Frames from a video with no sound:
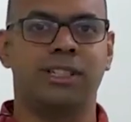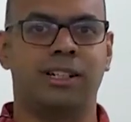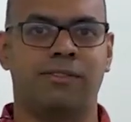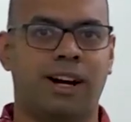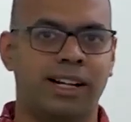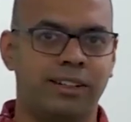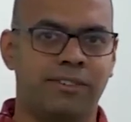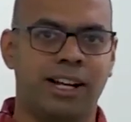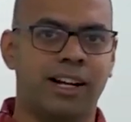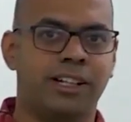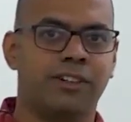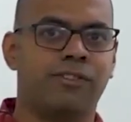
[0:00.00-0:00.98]
in a wide
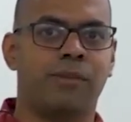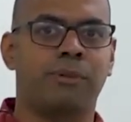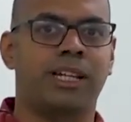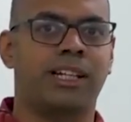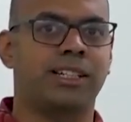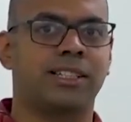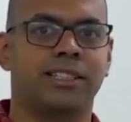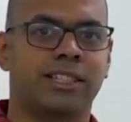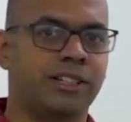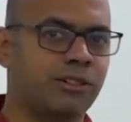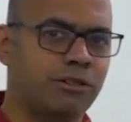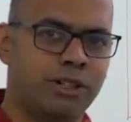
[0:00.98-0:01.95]
variety of applications,
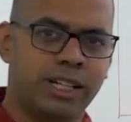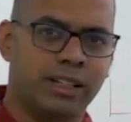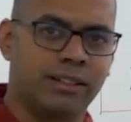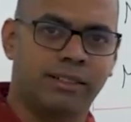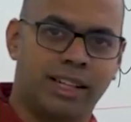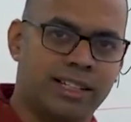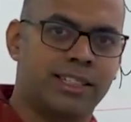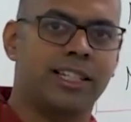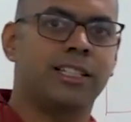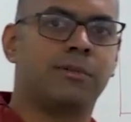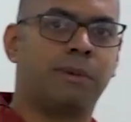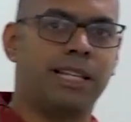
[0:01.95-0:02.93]
including, let's say,
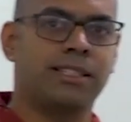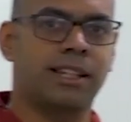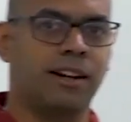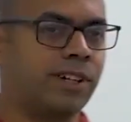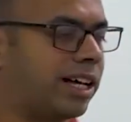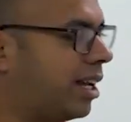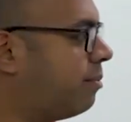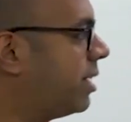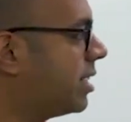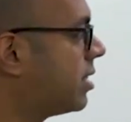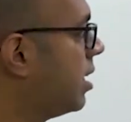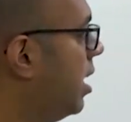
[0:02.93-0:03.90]
spacecraft
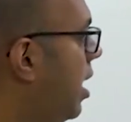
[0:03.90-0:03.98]
dynamics.